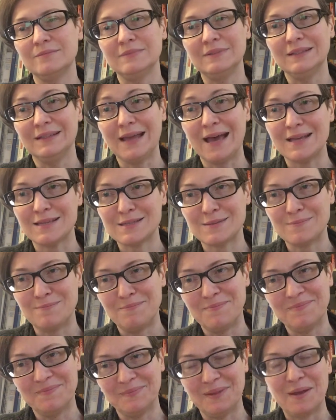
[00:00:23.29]
less,
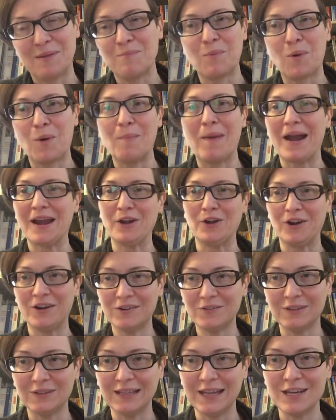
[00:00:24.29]
like more
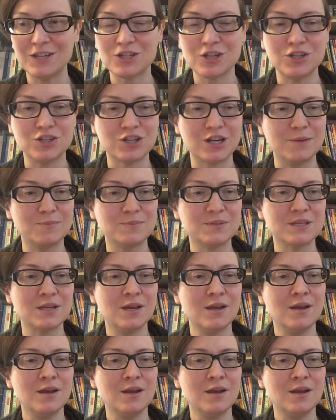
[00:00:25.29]
minor relationships.